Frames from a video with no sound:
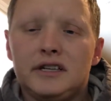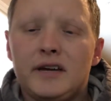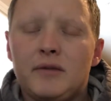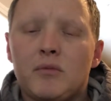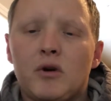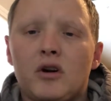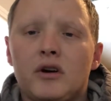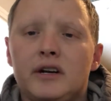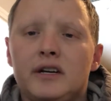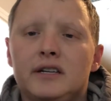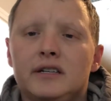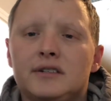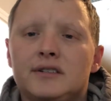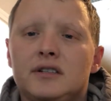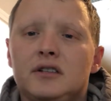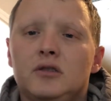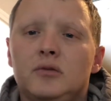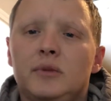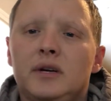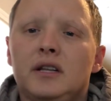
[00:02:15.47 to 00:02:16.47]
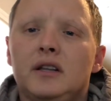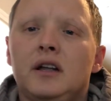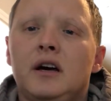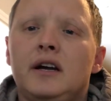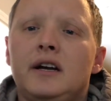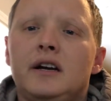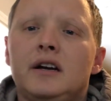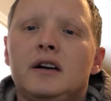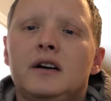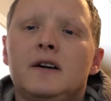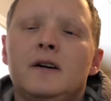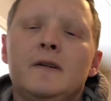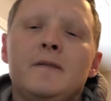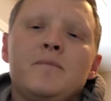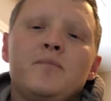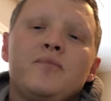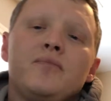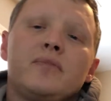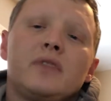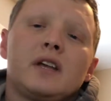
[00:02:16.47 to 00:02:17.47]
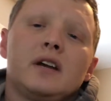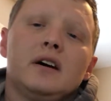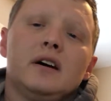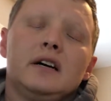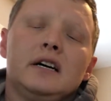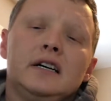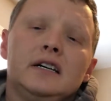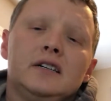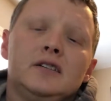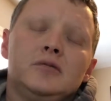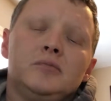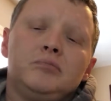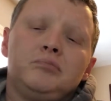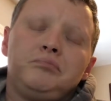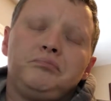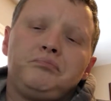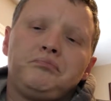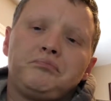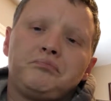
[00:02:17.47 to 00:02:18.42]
MRE that's a little bit lighter. You